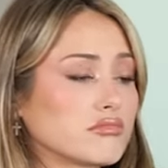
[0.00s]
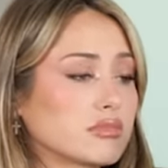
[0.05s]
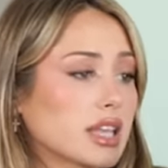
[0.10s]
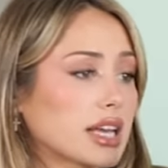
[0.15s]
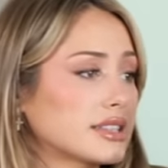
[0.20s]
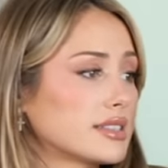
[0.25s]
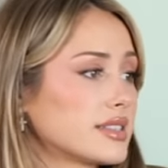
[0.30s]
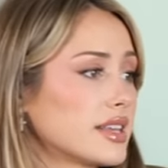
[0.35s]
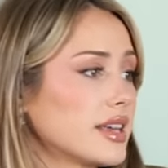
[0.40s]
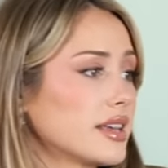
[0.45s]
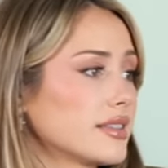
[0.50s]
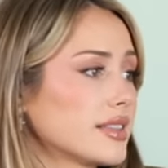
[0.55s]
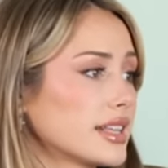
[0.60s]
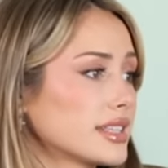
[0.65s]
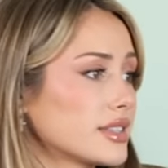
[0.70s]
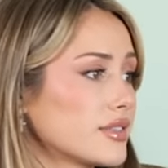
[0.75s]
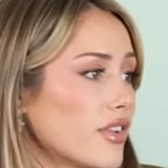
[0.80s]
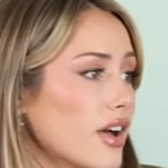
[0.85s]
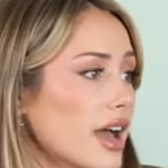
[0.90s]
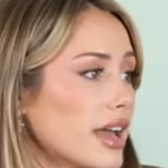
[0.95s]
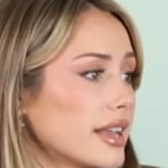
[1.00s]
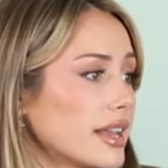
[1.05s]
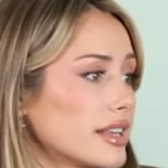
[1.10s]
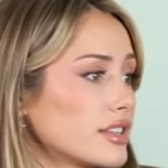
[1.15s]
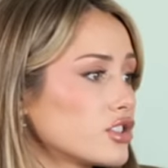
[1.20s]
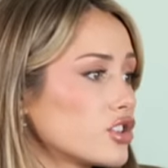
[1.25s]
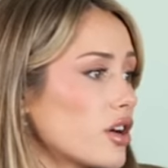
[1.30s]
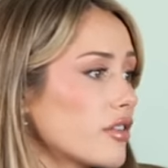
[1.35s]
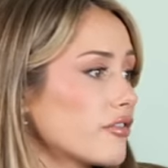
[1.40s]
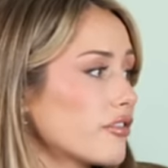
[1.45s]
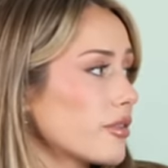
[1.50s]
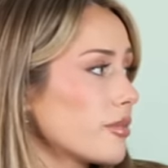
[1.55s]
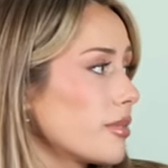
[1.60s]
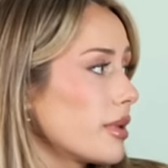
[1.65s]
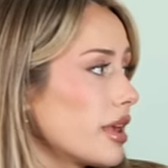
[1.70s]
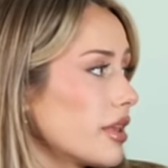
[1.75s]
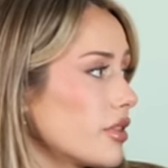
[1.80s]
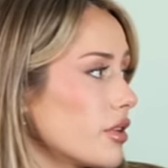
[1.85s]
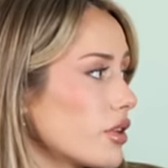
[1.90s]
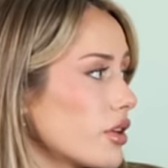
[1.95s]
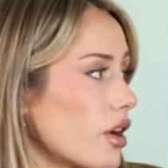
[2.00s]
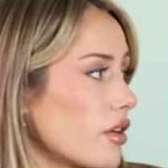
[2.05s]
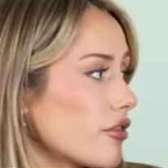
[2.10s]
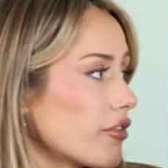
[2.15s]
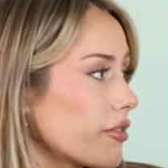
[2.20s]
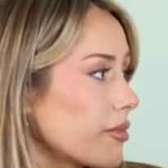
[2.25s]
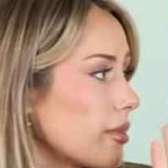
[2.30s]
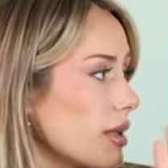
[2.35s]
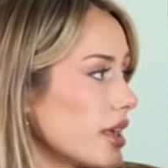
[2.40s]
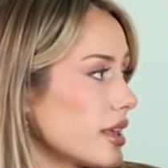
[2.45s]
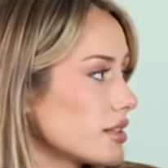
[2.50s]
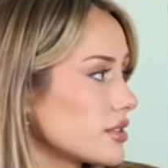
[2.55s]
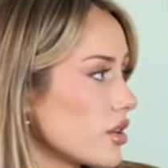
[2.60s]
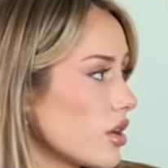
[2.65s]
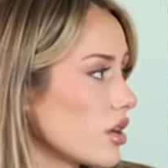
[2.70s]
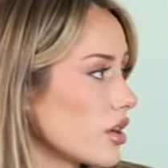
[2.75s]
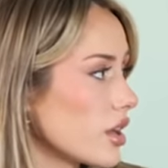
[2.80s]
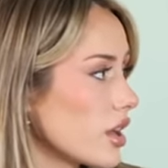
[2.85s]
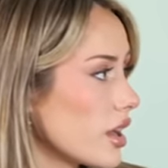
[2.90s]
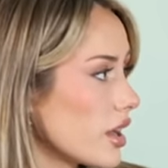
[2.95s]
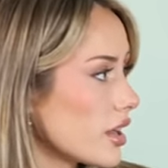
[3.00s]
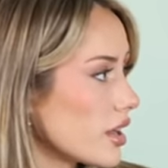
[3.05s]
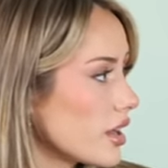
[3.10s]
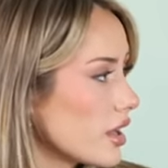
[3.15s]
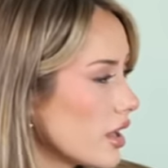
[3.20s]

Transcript: that's it. That's fine. He's not for me. They're not for me. It's all good.